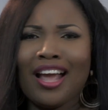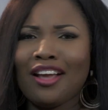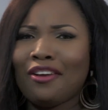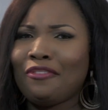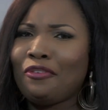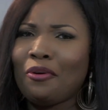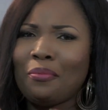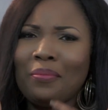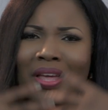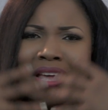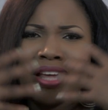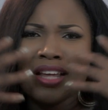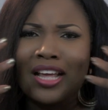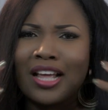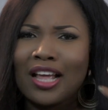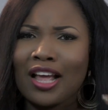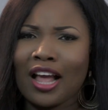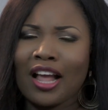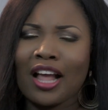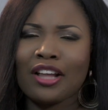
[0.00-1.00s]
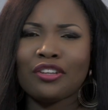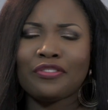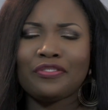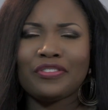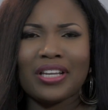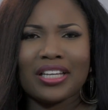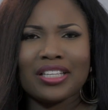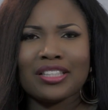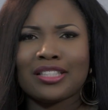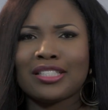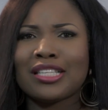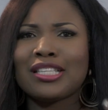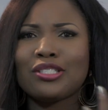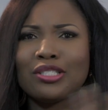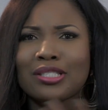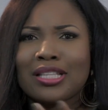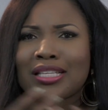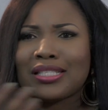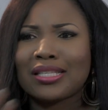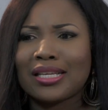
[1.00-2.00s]
for me, I just feel like these
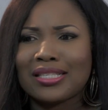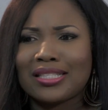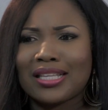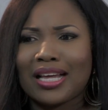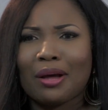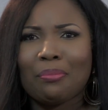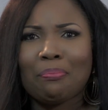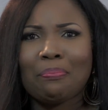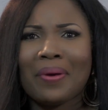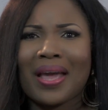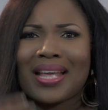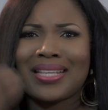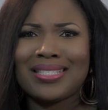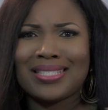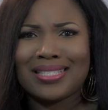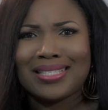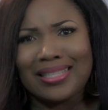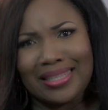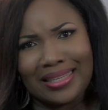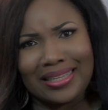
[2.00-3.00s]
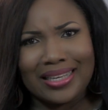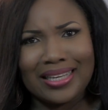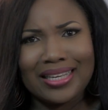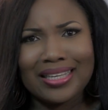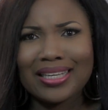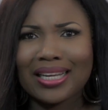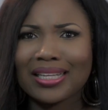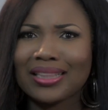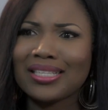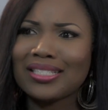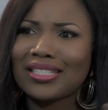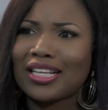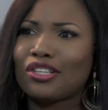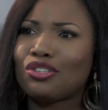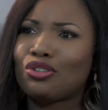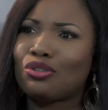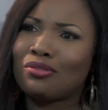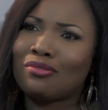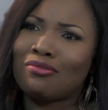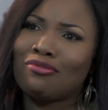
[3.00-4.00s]
things, they are petty. They are things
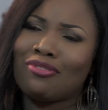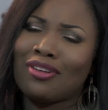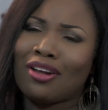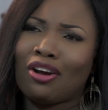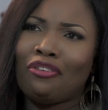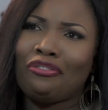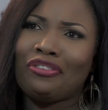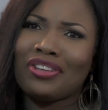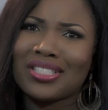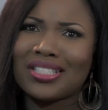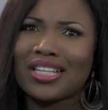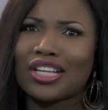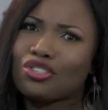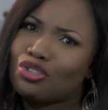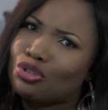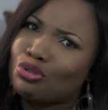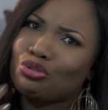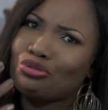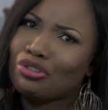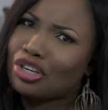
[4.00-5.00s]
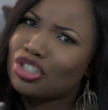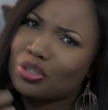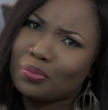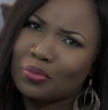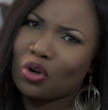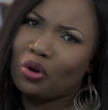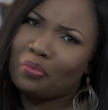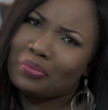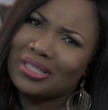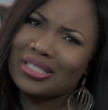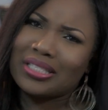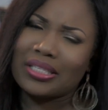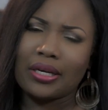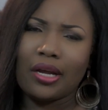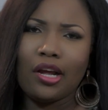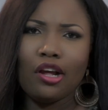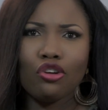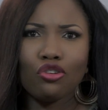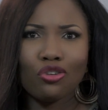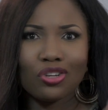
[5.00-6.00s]
offenses that children should be committing,
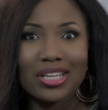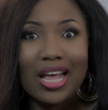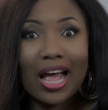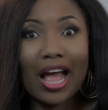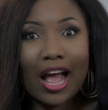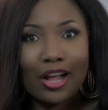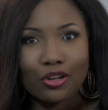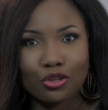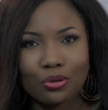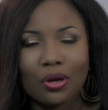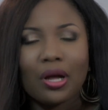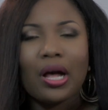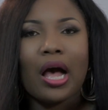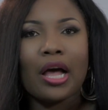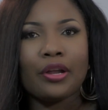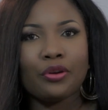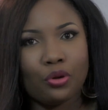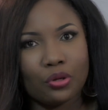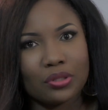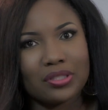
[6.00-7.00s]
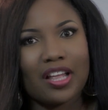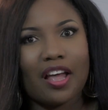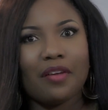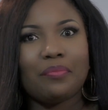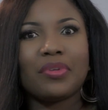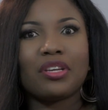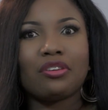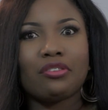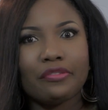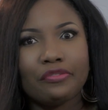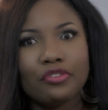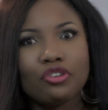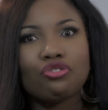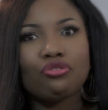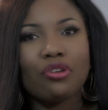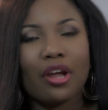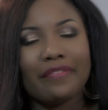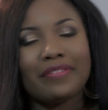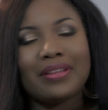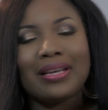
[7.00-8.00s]
not actual adults that have been given
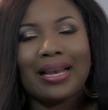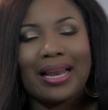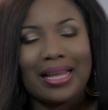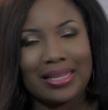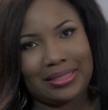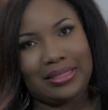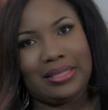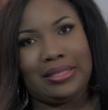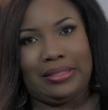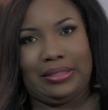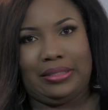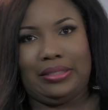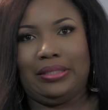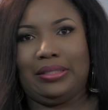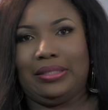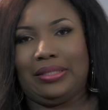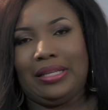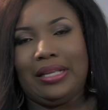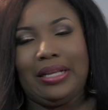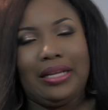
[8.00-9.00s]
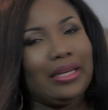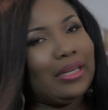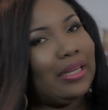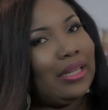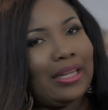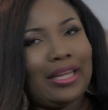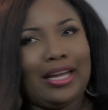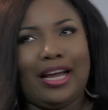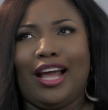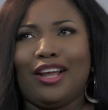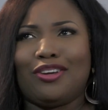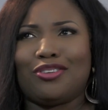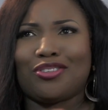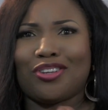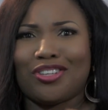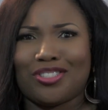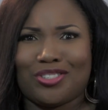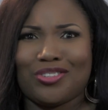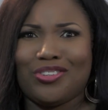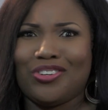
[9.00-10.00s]
driving licenses. Like, I
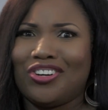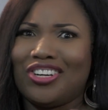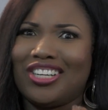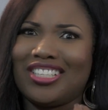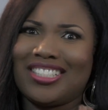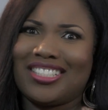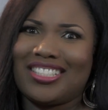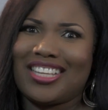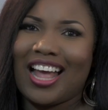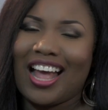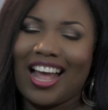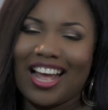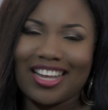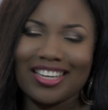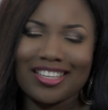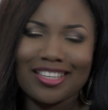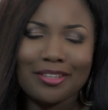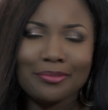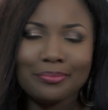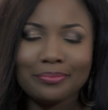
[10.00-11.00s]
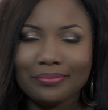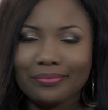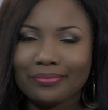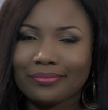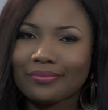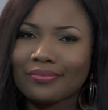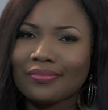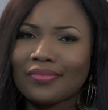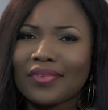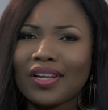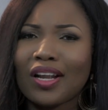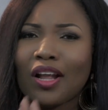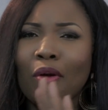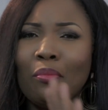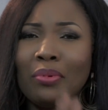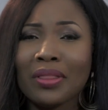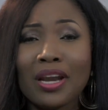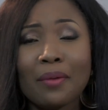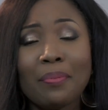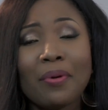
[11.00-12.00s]
just don't understand.
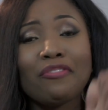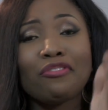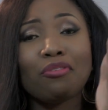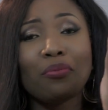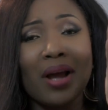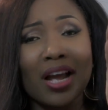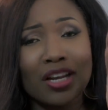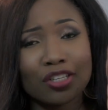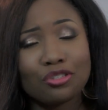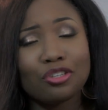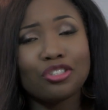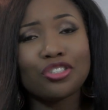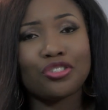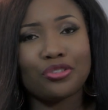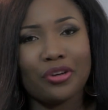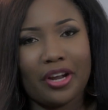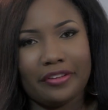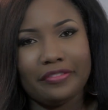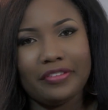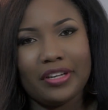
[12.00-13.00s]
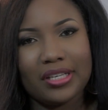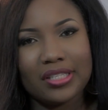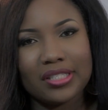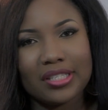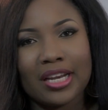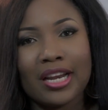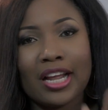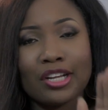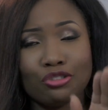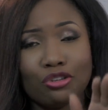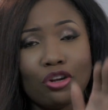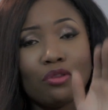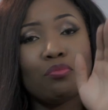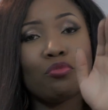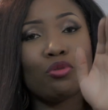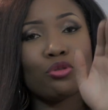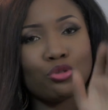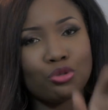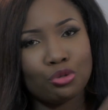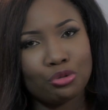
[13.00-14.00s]
But then apart from actual drivers and actual
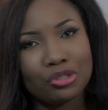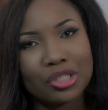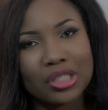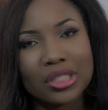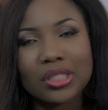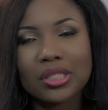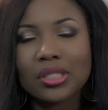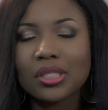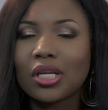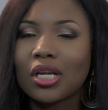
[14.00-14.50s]
motorists,